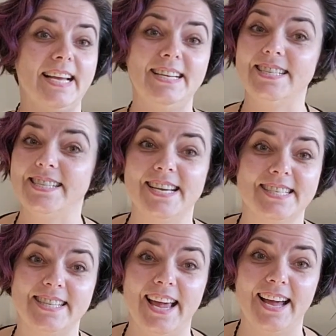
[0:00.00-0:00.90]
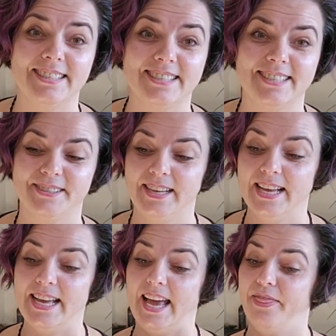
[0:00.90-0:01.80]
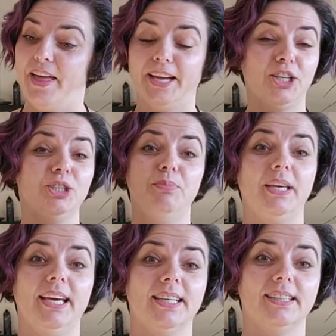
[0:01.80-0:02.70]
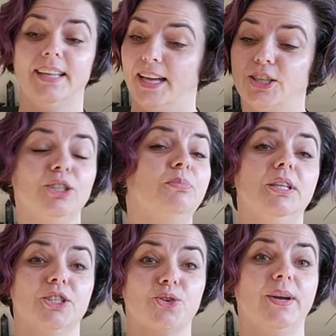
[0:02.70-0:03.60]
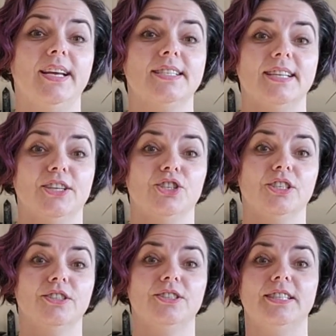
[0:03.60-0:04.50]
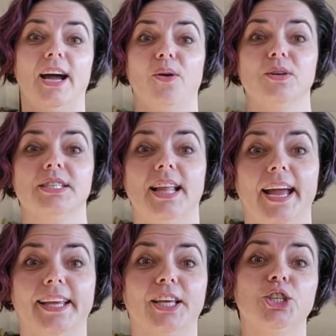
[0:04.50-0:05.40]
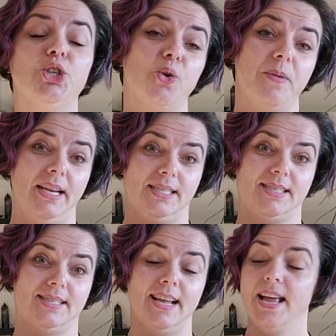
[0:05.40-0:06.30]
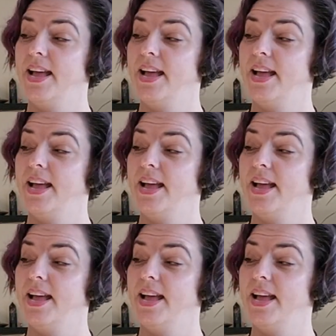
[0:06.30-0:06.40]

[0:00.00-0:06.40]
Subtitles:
Easy as that. And that could be it. That could be the training session. That was like 2 minutes.